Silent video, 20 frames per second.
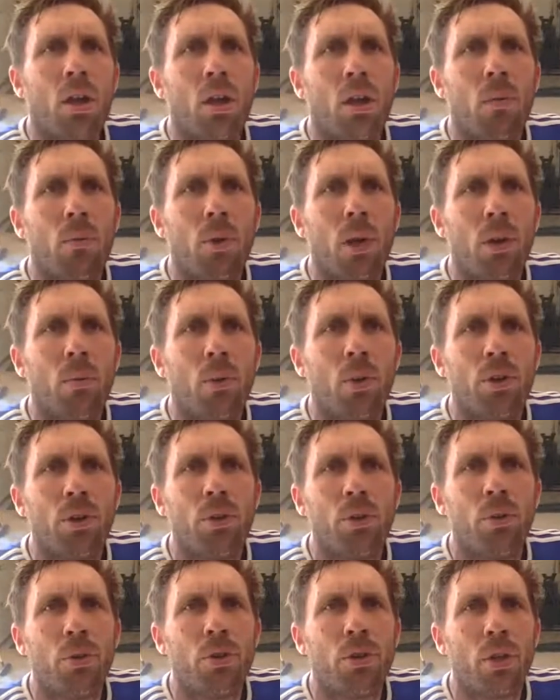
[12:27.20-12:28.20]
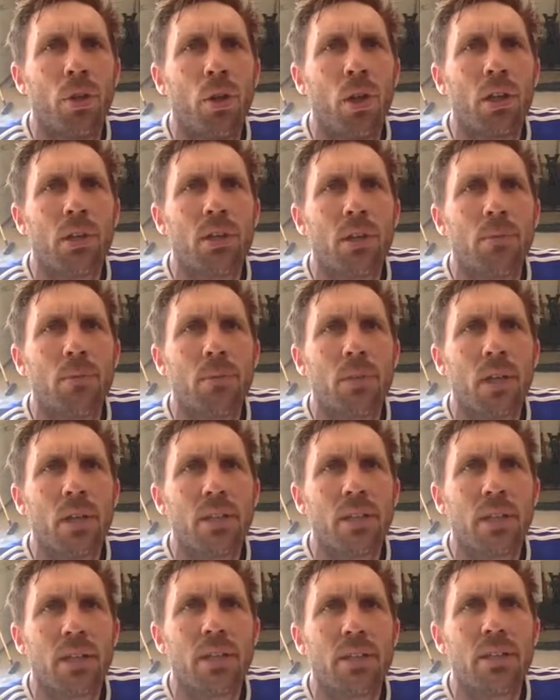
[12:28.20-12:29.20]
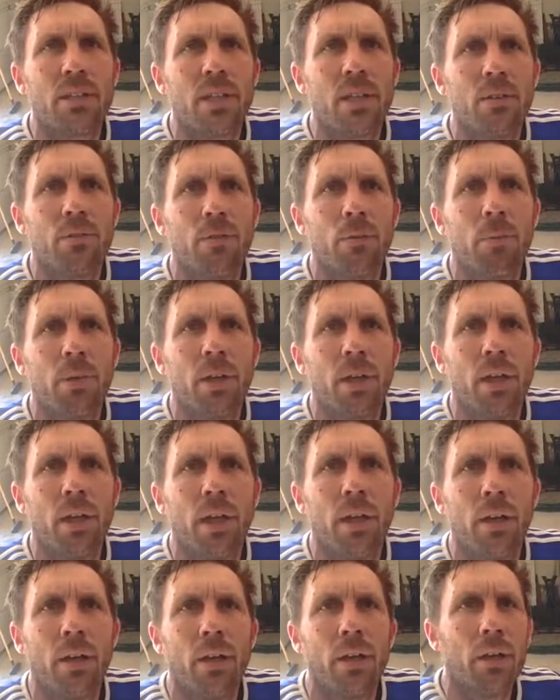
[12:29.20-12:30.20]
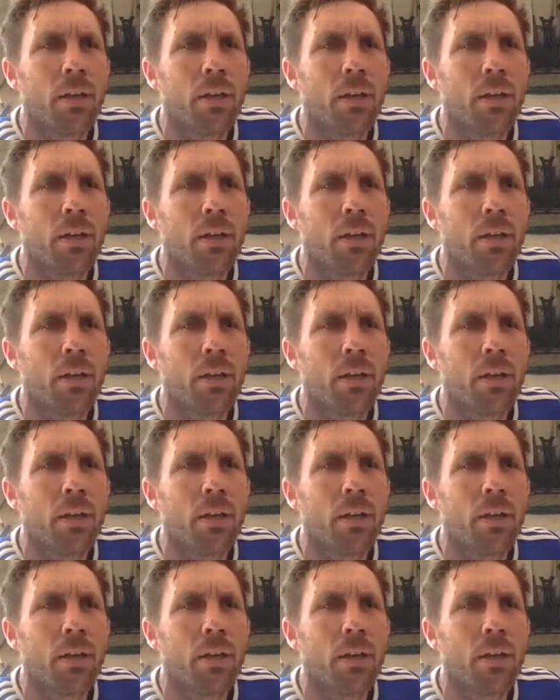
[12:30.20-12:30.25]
What I want you to do, as I can see from here,